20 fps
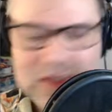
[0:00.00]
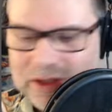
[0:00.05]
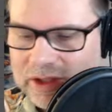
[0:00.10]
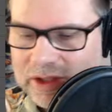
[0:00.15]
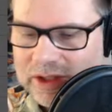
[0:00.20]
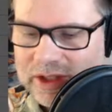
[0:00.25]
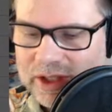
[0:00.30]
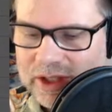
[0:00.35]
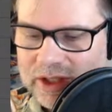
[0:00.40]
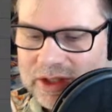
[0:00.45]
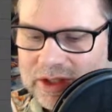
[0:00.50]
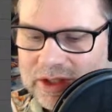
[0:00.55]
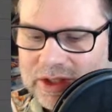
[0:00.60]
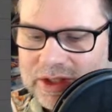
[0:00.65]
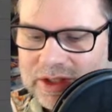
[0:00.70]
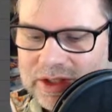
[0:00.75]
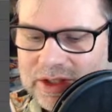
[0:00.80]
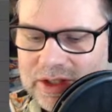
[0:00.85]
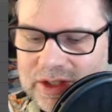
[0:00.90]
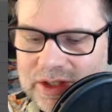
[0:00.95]
looks like
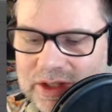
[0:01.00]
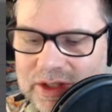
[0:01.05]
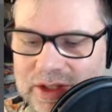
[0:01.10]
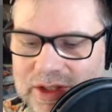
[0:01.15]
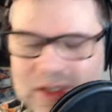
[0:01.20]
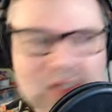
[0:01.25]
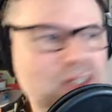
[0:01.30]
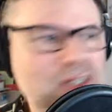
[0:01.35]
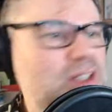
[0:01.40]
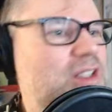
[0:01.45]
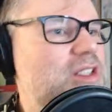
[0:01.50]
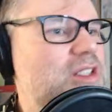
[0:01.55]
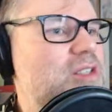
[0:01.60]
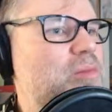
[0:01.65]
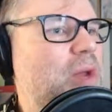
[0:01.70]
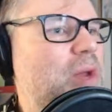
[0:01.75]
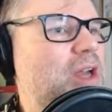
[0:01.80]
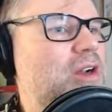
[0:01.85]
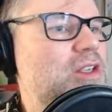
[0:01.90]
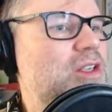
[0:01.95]
because
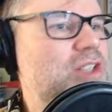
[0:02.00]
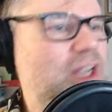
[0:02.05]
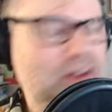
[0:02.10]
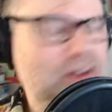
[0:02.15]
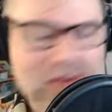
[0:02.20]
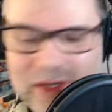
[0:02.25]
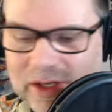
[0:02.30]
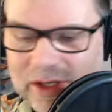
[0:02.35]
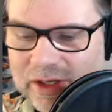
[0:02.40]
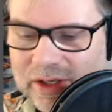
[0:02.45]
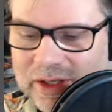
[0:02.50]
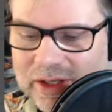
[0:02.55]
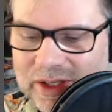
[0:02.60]
spiders have a